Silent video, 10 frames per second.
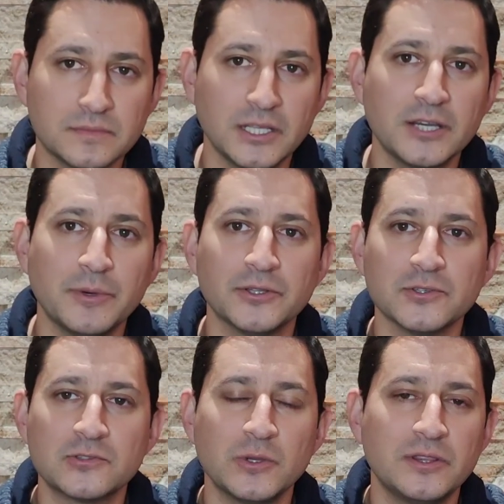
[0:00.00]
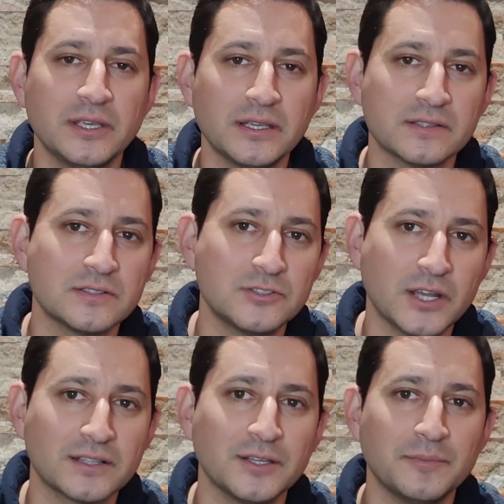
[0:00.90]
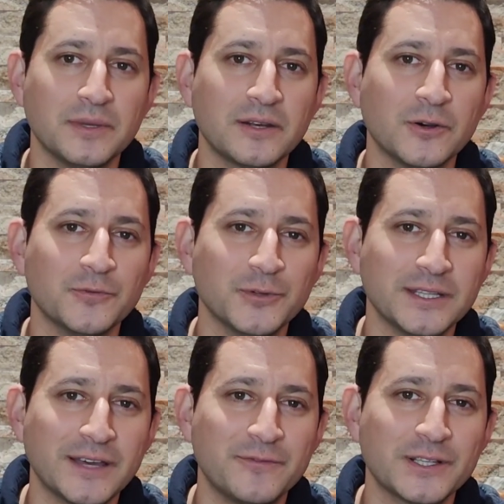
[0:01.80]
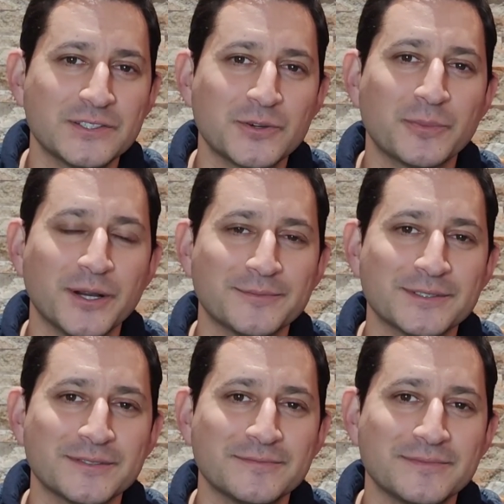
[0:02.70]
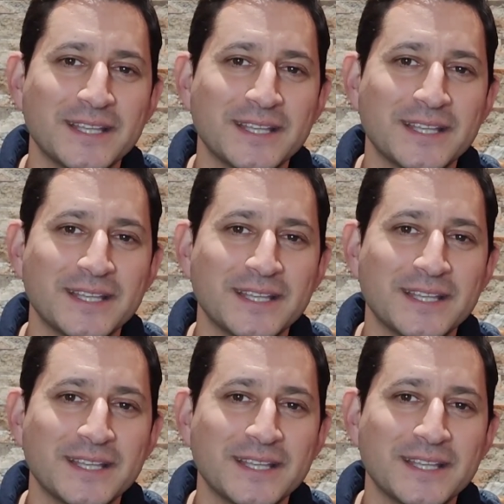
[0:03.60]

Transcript: think about those 3 things, check them, and hopefully that fixes your problems.